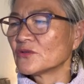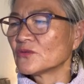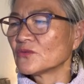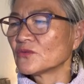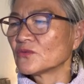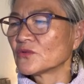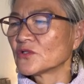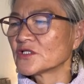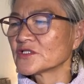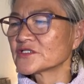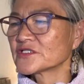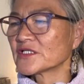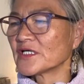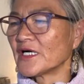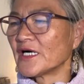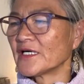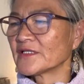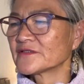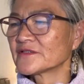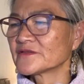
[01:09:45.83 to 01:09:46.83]
what
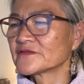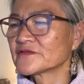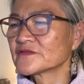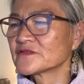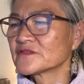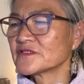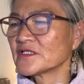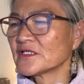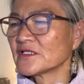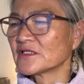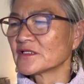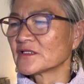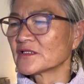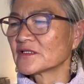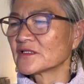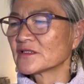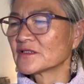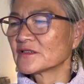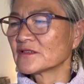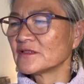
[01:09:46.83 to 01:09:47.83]
others think
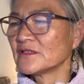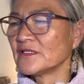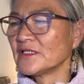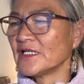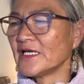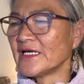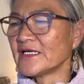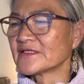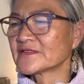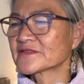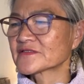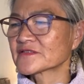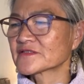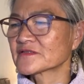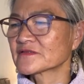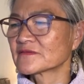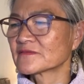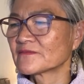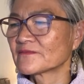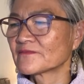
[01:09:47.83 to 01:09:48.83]
less.